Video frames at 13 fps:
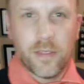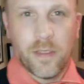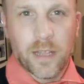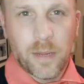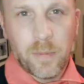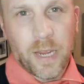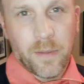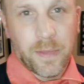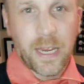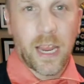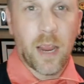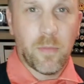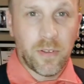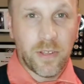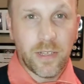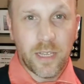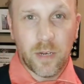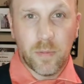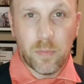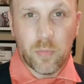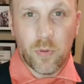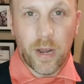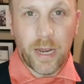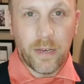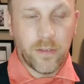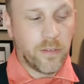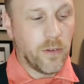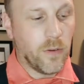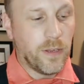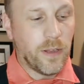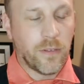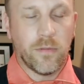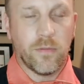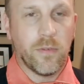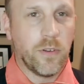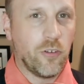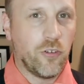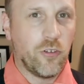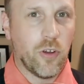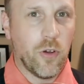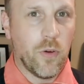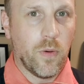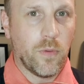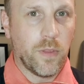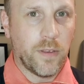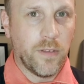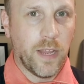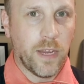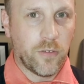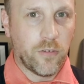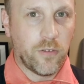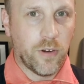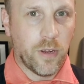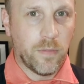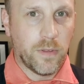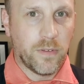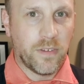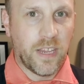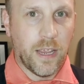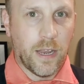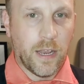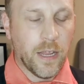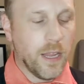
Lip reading: The light behind the camera is a little bit bright, so it doesn't really show the texture of the skin.